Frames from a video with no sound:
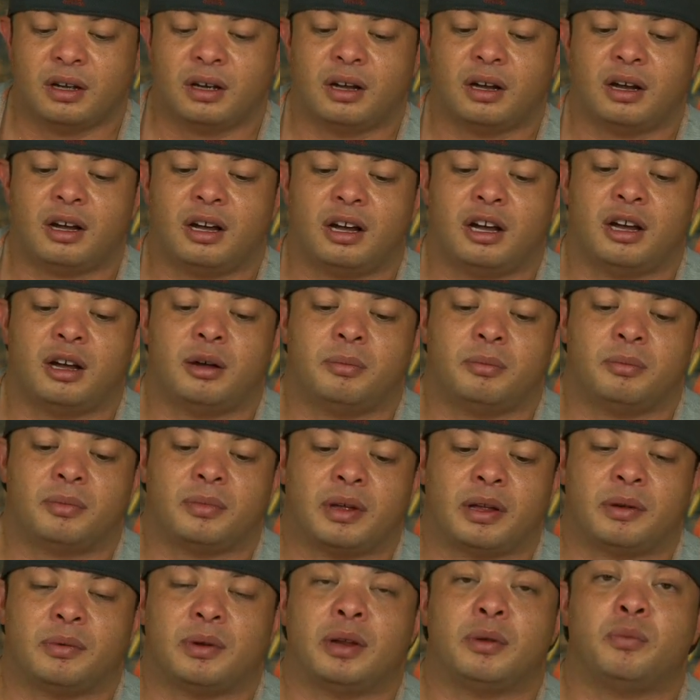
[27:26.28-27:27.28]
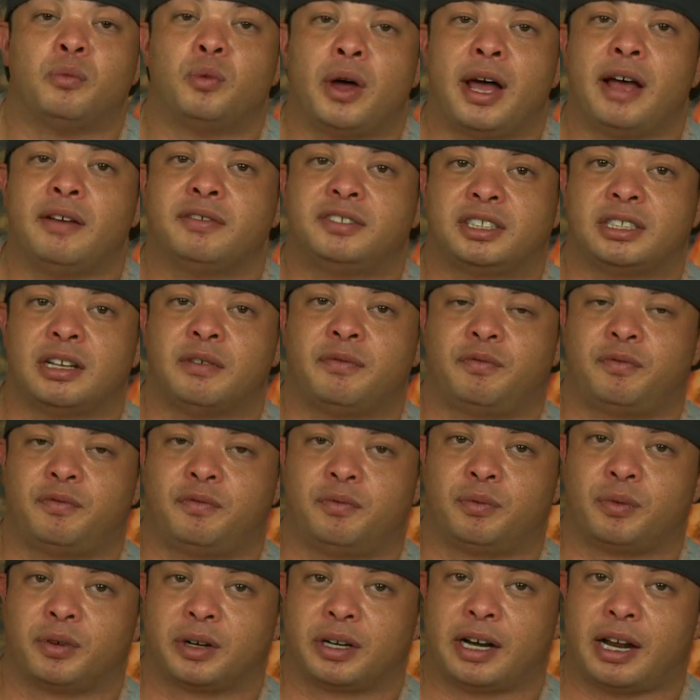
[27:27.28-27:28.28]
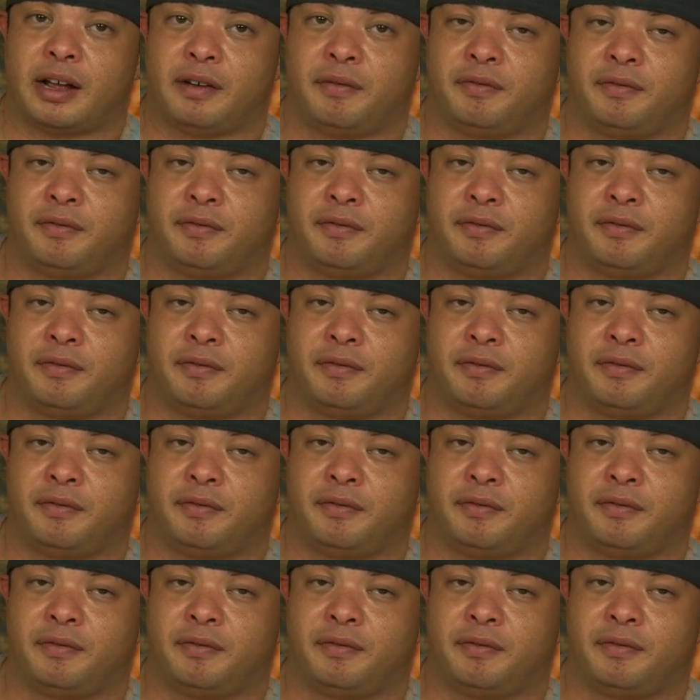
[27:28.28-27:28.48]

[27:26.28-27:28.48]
and we'll have stuff, we